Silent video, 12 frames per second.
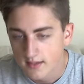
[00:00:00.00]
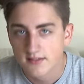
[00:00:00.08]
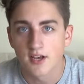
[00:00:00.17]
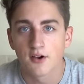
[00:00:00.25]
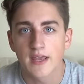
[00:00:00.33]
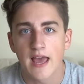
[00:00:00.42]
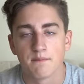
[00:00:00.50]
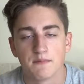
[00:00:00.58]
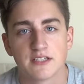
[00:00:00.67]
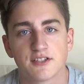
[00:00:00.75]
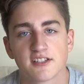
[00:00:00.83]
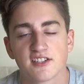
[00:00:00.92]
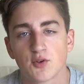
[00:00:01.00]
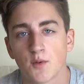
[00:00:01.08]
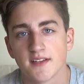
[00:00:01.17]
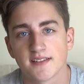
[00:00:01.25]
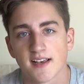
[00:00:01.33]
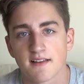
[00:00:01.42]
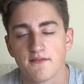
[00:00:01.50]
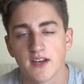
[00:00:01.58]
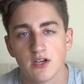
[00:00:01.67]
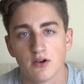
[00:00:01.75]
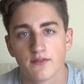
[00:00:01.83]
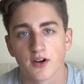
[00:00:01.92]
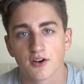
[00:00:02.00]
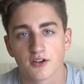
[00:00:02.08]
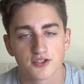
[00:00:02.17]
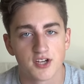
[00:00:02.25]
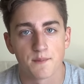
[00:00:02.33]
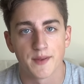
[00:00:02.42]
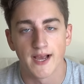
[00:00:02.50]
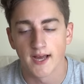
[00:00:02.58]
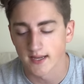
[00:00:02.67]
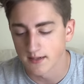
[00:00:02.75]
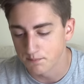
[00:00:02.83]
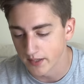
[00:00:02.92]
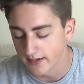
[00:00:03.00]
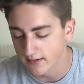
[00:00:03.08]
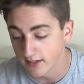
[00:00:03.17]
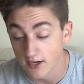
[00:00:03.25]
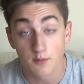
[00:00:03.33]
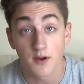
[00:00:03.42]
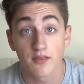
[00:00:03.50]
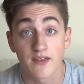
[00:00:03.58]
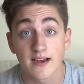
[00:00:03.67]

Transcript: So yeah, it's just a 20-second video of a girl jumping on it. But you know what?